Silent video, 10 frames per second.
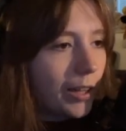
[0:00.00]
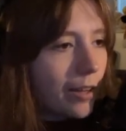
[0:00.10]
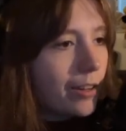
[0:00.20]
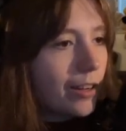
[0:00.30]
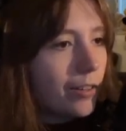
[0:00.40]
I
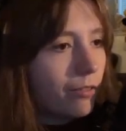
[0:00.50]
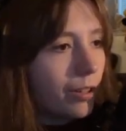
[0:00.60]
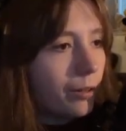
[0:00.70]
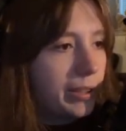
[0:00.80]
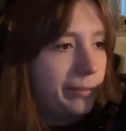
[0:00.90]
think I did really
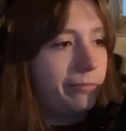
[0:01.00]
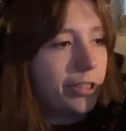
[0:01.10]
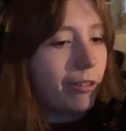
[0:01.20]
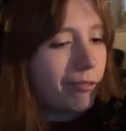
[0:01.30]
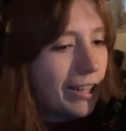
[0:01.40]
well.
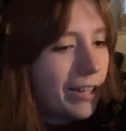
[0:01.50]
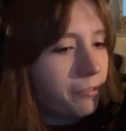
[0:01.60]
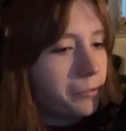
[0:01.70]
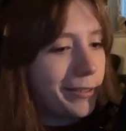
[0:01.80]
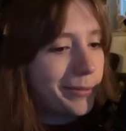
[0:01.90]
So, can
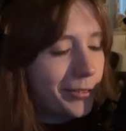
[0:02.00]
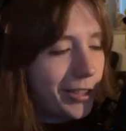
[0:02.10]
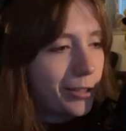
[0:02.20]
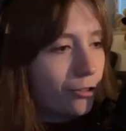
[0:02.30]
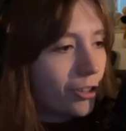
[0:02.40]
everyone say
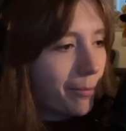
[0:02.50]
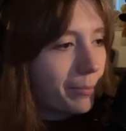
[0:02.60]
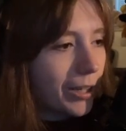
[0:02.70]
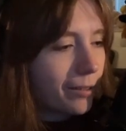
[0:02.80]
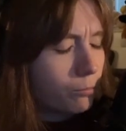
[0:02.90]
good job
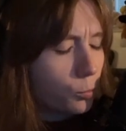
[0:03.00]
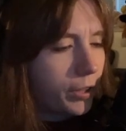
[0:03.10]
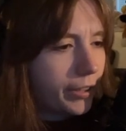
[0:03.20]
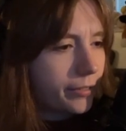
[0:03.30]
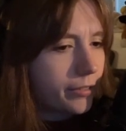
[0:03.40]
me?
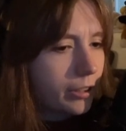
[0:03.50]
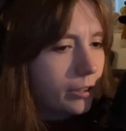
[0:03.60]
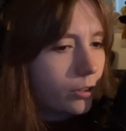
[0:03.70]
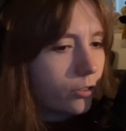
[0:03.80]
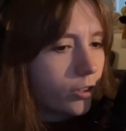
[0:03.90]
Wait,
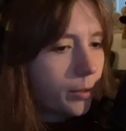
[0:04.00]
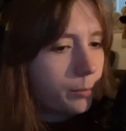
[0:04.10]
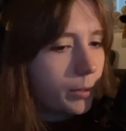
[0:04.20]
good job.